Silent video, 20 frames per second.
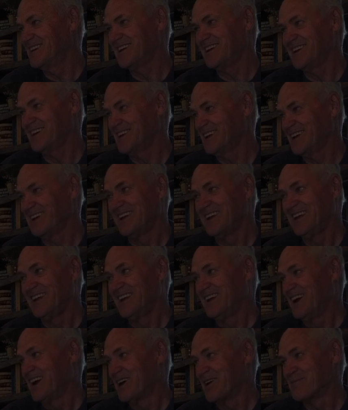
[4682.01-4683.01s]

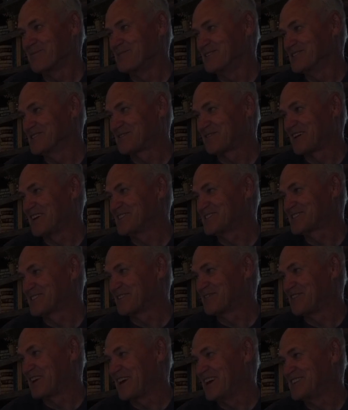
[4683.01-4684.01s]

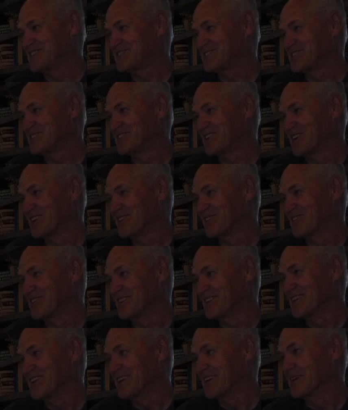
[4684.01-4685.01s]
face to face, you
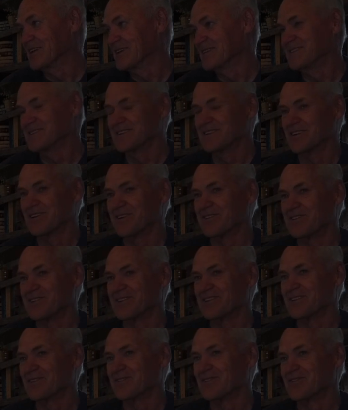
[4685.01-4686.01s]
know, and you know,
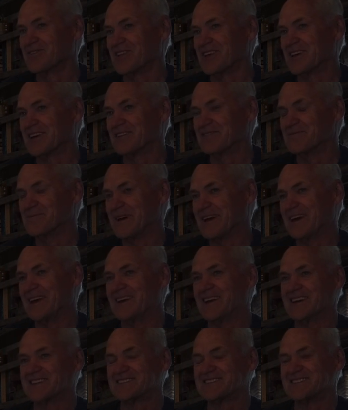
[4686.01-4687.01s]
the whole thing of
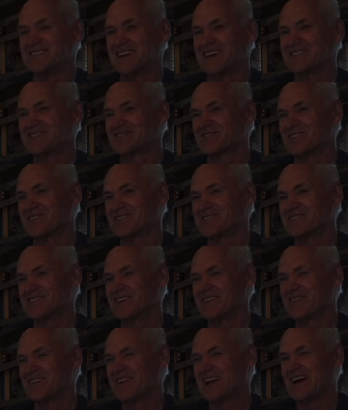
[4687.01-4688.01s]
bayonets and that sort of
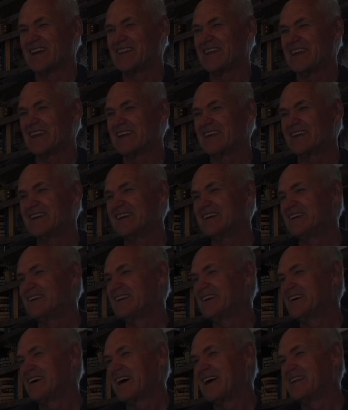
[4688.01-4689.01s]
stuff. And I think
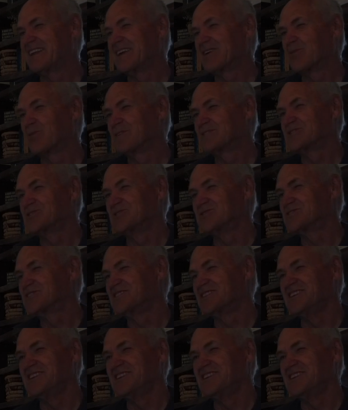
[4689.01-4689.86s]
what you